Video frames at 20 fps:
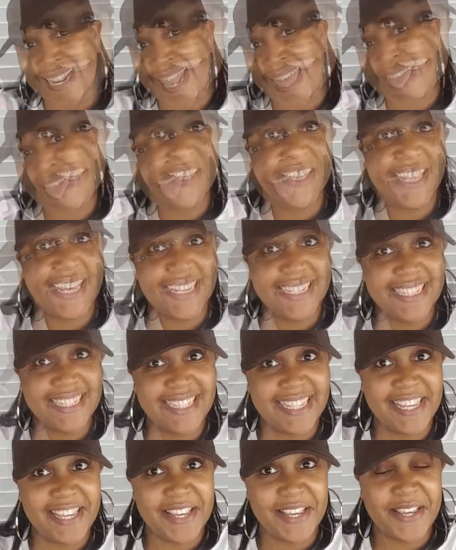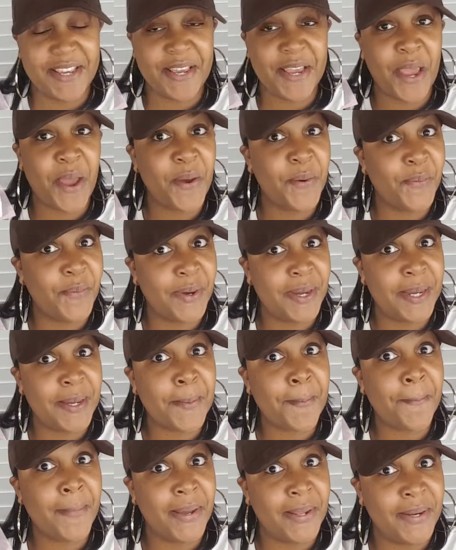So let's see
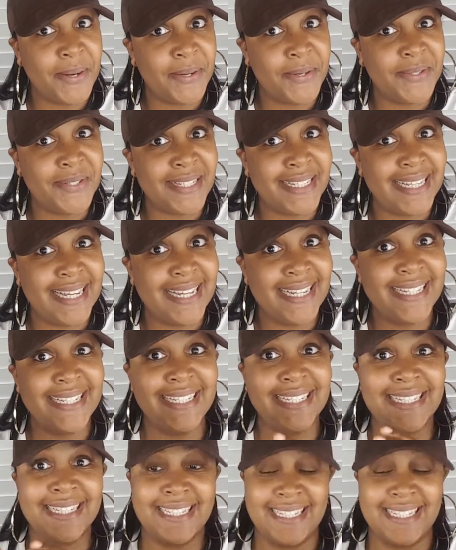what my note says.